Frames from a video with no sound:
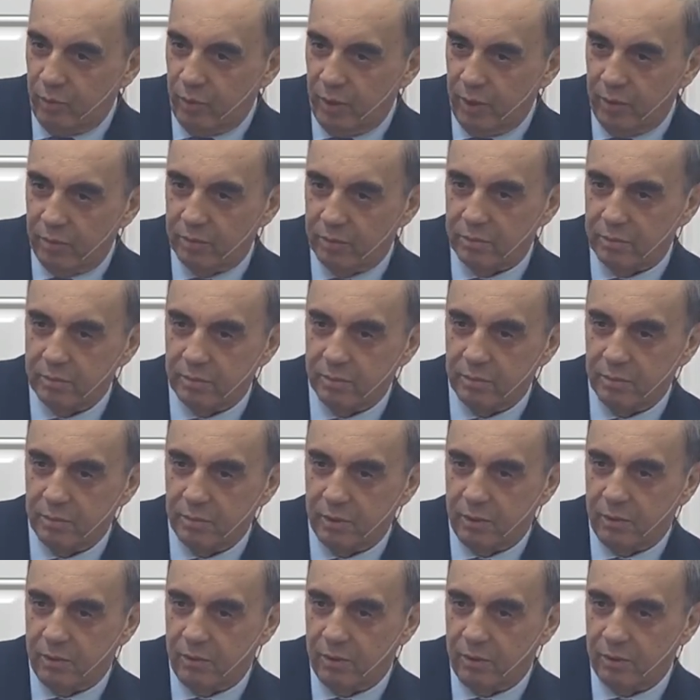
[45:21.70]
And
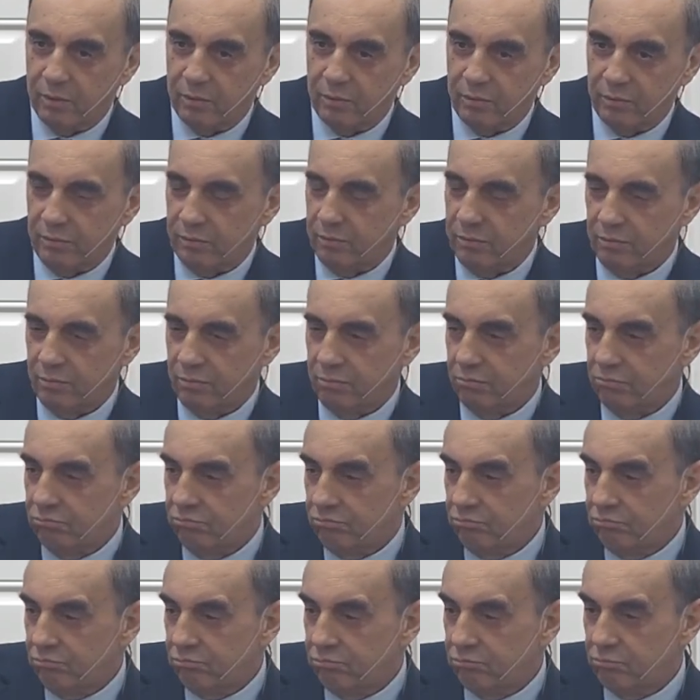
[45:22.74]
the
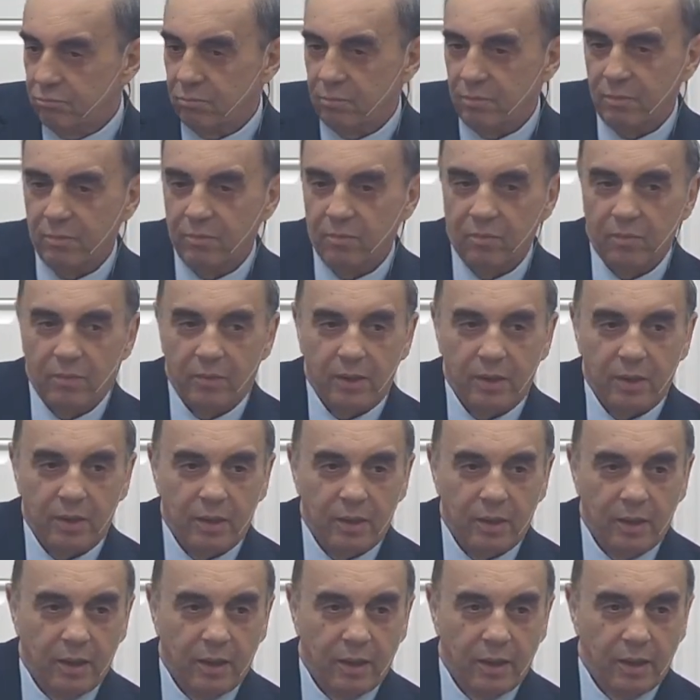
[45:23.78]
conversation ended
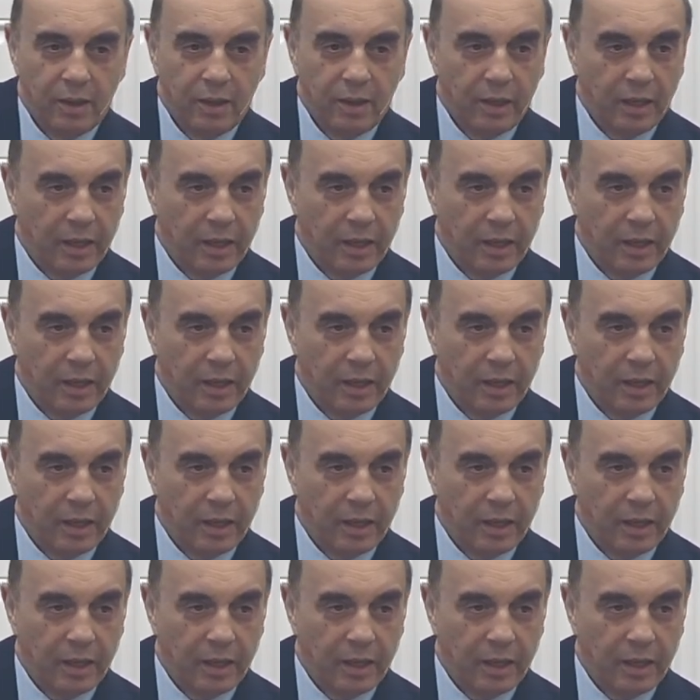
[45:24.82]
there.